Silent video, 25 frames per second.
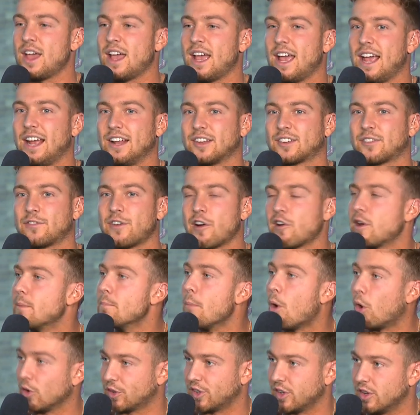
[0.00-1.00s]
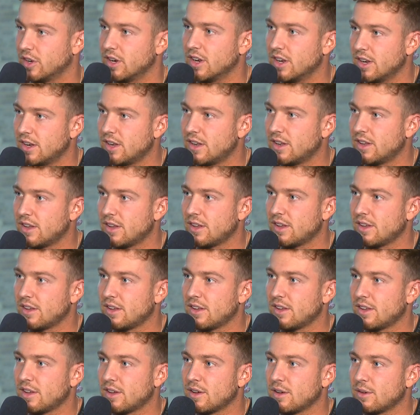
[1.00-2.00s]
it's very modern?
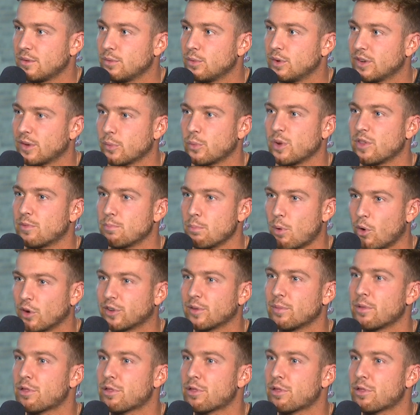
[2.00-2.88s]
Was it with modern